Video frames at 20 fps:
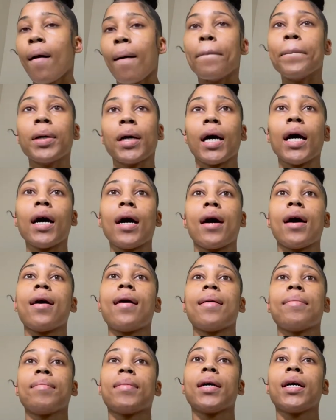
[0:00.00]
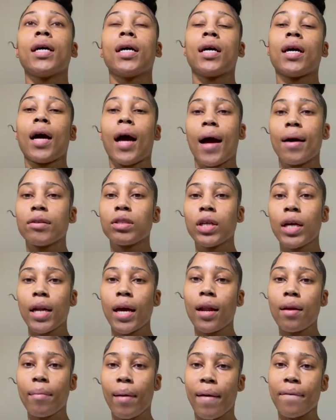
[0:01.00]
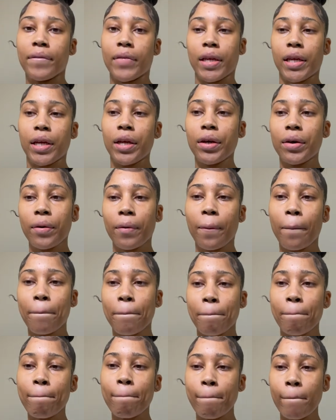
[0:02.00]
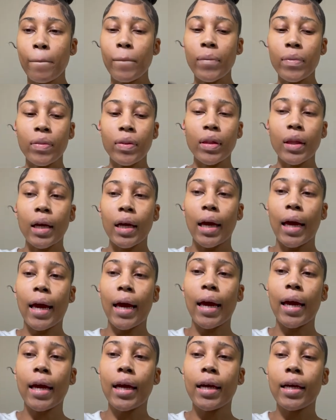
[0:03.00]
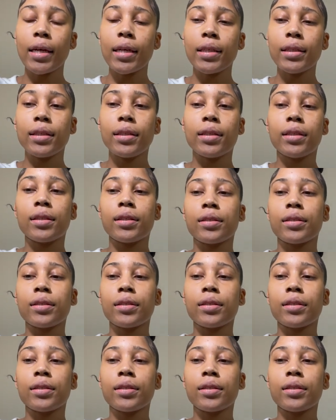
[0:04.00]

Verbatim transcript: But um, I was trying to edit my video, and